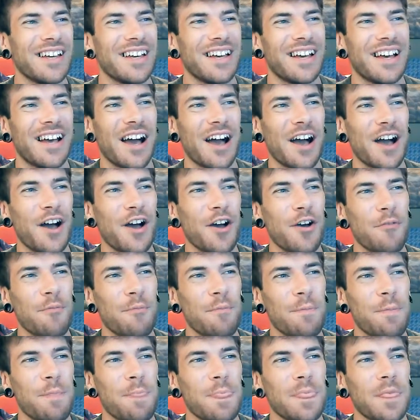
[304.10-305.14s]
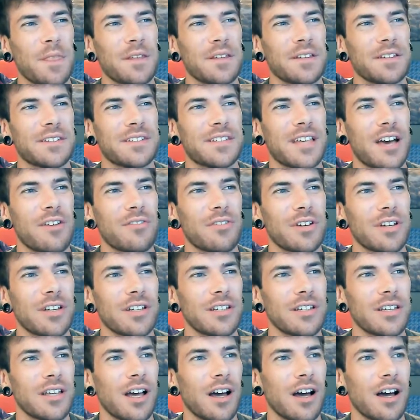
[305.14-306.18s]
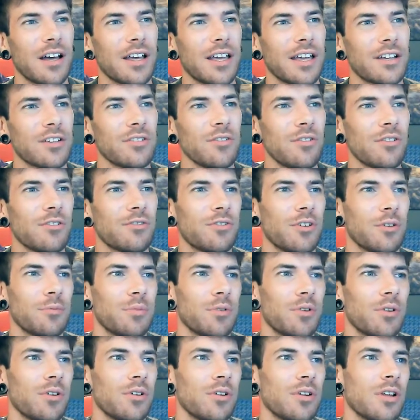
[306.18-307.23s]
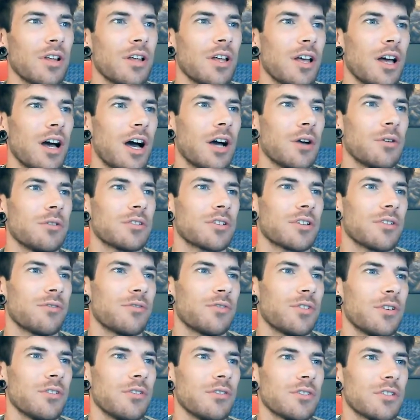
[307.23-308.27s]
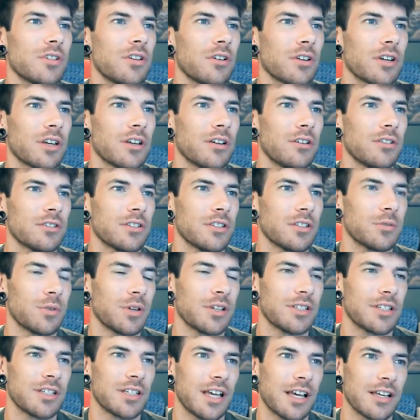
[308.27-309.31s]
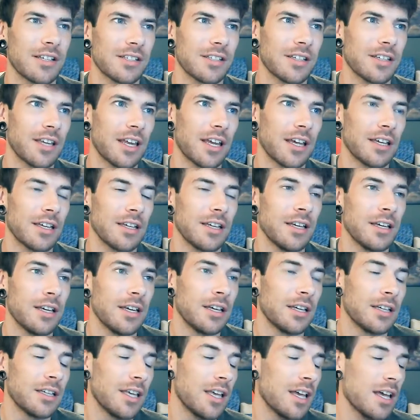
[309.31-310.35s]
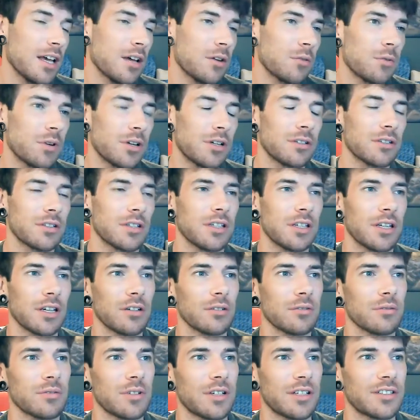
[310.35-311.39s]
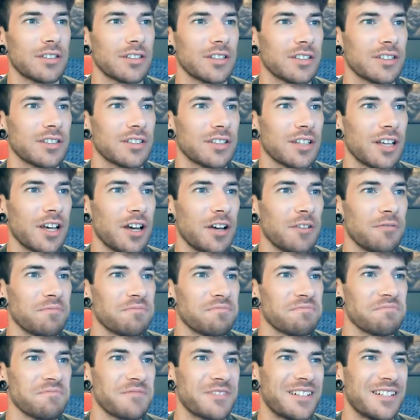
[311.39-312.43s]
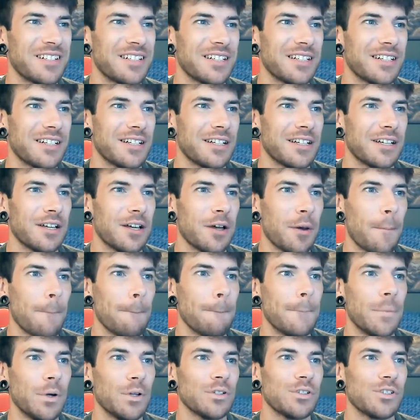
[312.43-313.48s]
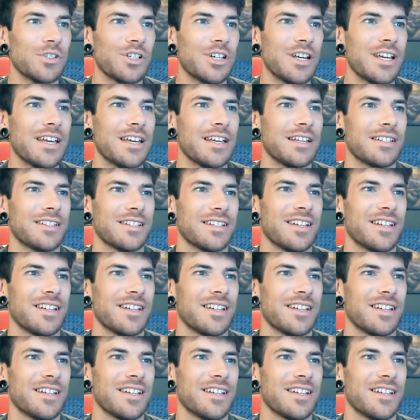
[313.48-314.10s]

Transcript: Um, Devon, I ignore football. I was confused logging onto Twitter yesterday. Yeah, well, it's just bullshit.